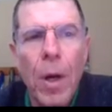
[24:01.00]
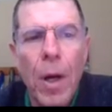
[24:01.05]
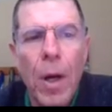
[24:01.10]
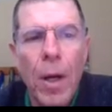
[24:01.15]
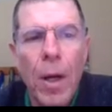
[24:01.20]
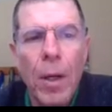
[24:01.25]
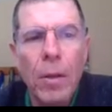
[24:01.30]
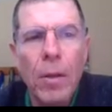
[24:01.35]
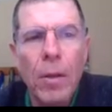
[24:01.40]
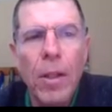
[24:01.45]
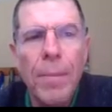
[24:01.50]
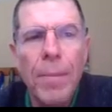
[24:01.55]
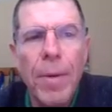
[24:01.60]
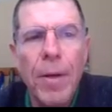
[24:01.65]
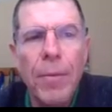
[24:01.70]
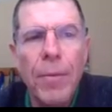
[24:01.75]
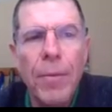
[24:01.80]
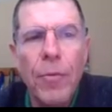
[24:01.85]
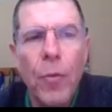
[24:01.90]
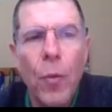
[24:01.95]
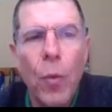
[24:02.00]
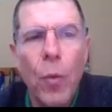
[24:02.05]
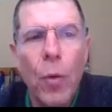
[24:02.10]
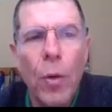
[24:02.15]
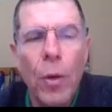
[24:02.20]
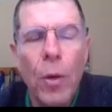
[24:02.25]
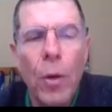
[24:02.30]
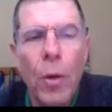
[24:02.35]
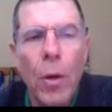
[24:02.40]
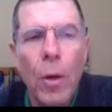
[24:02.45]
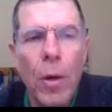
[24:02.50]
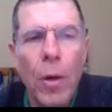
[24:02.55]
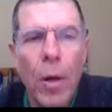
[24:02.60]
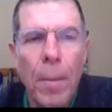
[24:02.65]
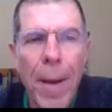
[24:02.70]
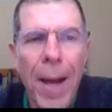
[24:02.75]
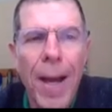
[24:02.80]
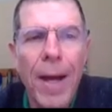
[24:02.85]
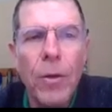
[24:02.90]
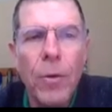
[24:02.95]
$1 limit for
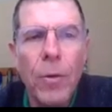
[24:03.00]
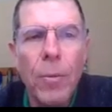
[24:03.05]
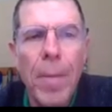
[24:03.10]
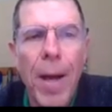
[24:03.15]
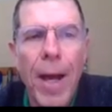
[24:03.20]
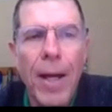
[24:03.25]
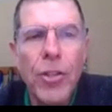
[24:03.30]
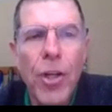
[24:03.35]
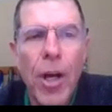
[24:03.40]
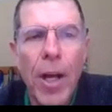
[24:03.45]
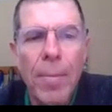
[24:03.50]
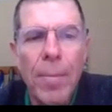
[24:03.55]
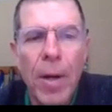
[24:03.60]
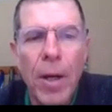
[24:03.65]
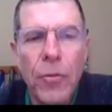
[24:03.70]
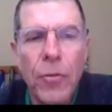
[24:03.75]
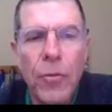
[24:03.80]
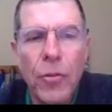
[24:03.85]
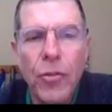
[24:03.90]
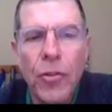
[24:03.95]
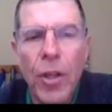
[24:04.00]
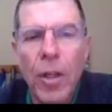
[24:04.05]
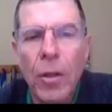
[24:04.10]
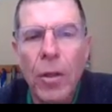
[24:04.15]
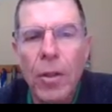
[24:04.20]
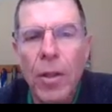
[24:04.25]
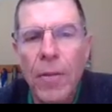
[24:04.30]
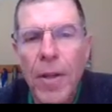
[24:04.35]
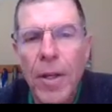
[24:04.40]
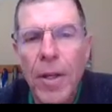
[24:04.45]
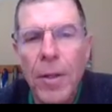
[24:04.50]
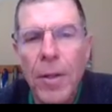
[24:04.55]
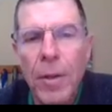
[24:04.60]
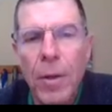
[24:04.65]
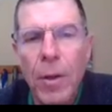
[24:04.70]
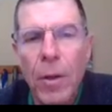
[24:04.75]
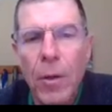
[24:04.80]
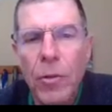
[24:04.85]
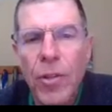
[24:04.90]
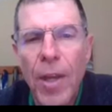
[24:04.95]
amount, MAGI amount for single, and
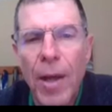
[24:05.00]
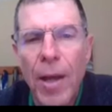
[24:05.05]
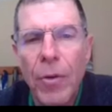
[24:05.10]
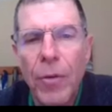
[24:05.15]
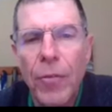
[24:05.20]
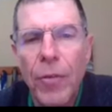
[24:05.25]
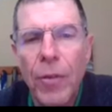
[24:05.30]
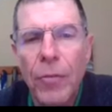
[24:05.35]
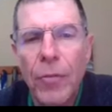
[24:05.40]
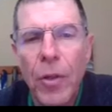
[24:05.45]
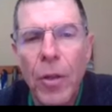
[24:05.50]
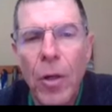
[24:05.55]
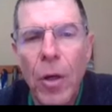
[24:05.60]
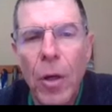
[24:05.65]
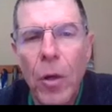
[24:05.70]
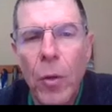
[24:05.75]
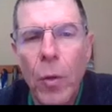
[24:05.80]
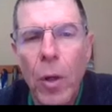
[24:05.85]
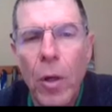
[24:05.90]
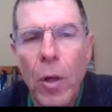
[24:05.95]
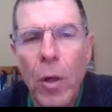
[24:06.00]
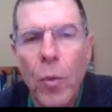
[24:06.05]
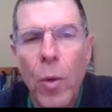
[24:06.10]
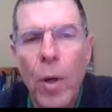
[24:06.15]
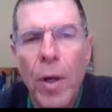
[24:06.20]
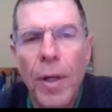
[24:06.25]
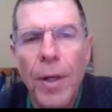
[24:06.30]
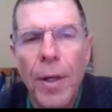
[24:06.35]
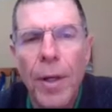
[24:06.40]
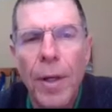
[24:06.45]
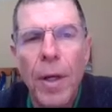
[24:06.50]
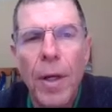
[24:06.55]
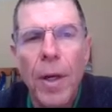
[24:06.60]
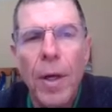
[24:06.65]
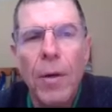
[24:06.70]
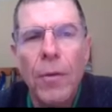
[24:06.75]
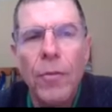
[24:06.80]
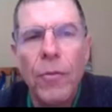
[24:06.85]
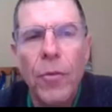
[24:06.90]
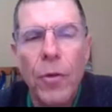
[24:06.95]
then $750,001
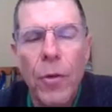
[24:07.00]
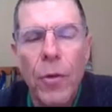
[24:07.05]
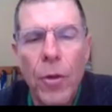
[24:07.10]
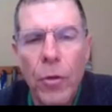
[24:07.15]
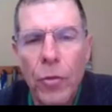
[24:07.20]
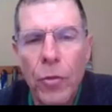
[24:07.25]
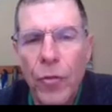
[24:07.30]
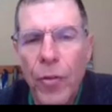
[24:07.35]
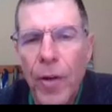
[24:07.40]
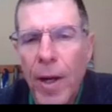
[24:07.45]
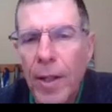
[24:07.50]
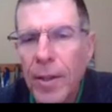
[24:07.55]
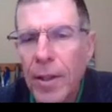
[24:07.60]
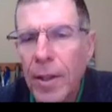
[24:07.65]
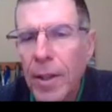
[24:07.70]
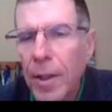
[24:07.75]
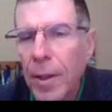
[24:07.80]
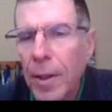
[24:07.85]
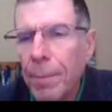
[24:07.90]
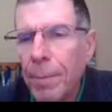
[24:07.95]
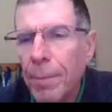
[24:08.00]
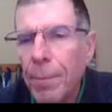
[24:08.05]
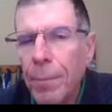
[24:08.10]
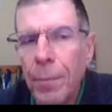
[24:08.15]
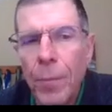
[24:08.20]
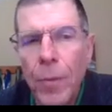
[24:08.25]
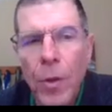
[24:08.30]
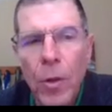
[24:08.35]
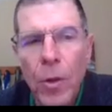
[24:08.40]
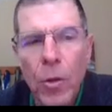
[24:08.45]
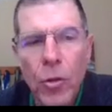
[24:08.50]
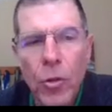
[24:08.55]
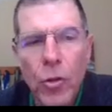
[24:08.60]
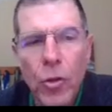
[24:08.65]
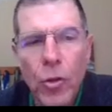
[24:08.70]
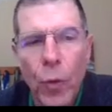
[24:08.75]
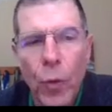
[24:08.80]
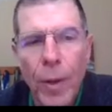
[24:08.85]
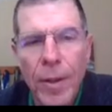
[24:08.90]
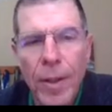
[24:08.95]
for those filing
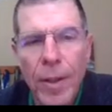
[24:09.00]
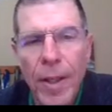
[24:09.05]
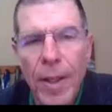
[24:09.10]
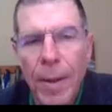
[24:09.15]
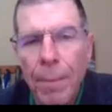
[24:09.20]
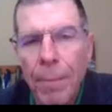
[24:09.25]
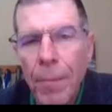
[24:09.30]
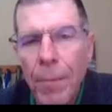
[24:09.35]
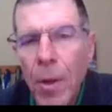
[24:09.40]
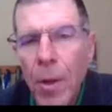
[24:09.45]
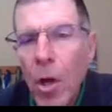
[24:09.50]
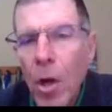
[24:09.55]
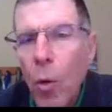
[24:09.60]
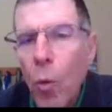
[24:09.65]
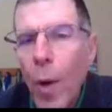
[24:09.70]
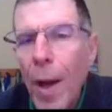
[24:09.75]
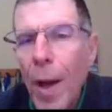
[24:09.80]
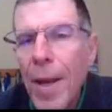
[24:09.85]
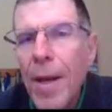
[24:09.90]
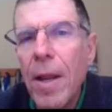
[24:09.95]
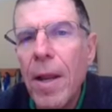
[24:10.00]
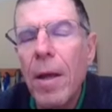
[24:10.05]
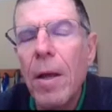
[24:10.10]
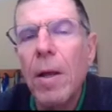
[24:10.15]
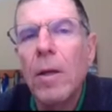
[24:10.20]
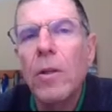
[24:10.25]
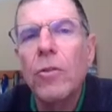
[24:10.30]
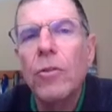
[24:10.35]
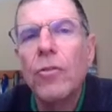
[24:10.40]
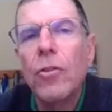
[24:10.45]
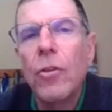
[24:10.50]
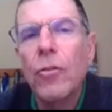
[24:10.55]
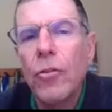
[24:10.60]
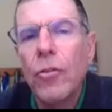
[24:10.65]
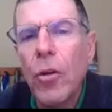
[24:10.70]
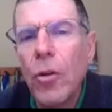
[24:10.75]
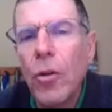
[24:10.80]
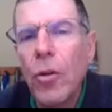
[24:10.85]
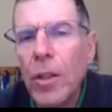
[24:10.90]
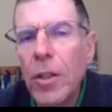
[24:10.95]
jointly. When Social
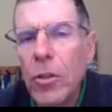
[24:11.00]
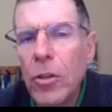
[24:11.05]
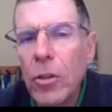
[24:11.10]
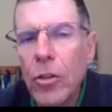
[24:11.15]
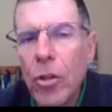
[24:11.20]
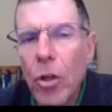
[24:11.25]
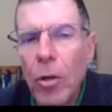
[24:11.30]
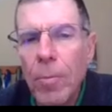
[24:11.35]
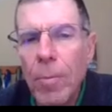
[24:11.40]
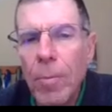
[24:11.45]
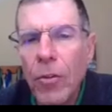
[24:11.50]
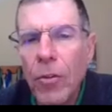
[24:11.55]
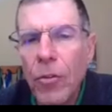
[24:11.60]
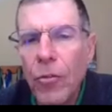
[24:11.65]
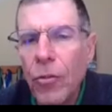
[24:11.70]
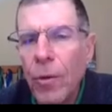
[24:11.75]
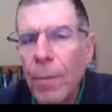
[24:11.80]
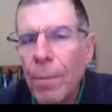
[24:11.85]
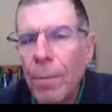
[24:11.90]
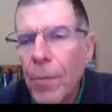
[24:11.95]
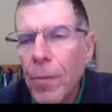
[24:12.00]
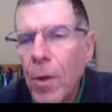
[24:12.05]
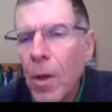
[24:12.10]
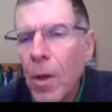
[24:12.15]
Security determines